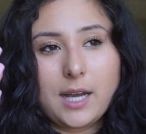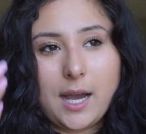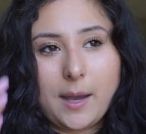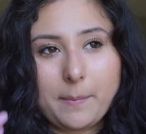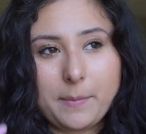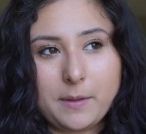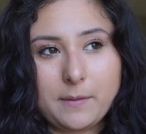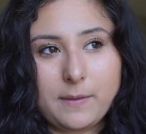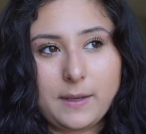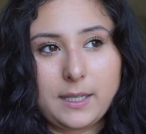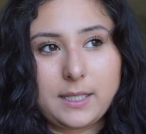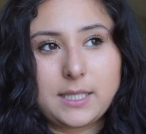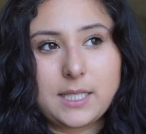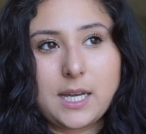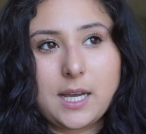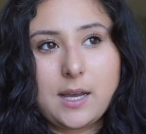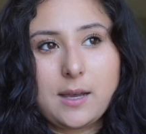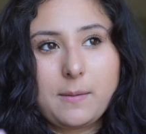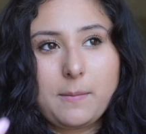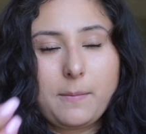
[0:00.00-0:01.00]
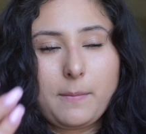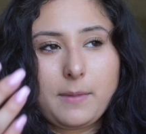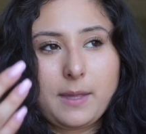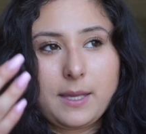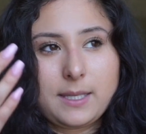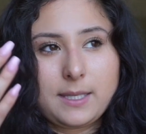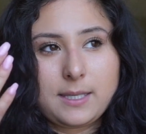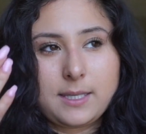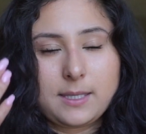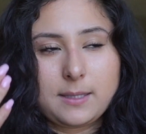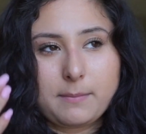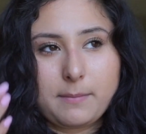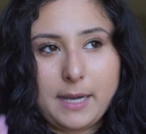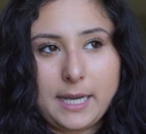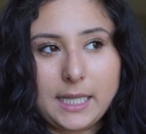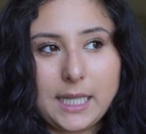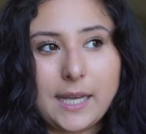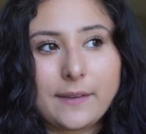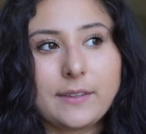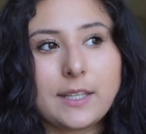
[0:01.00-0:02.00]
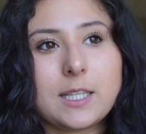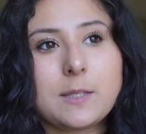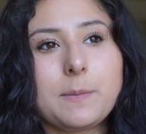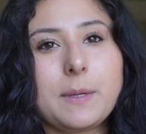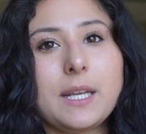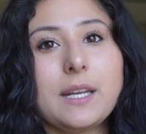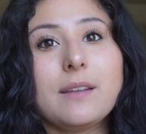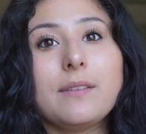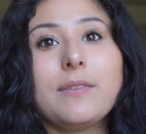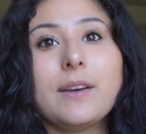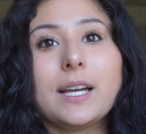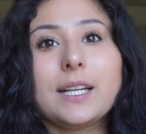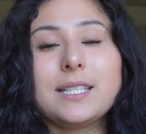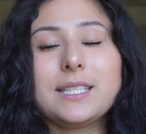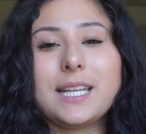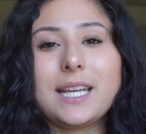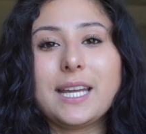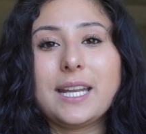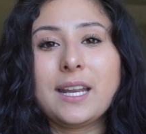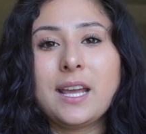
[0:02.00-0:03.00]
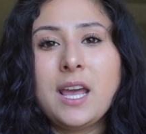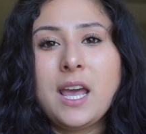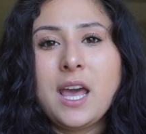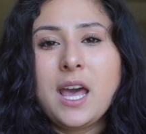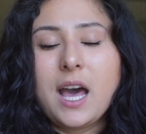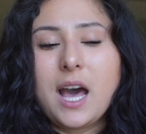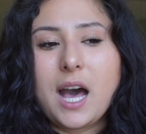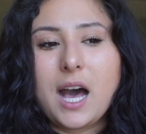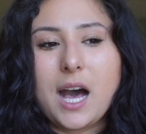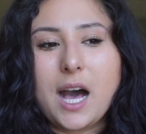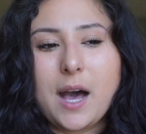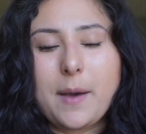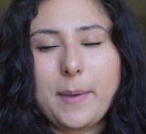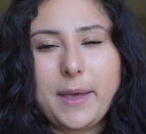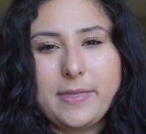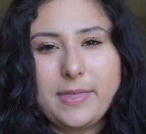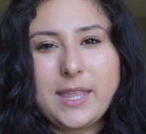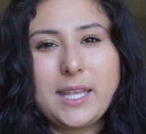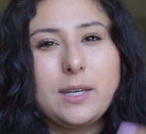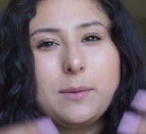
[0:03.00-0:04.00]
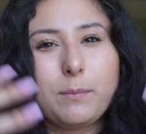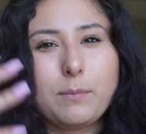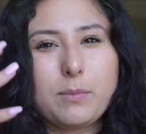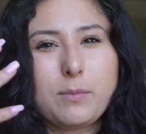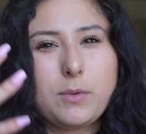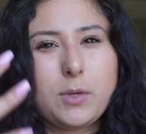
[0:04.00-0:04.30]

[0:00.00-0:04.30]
I'm the victim, this is my life that's being affected, and then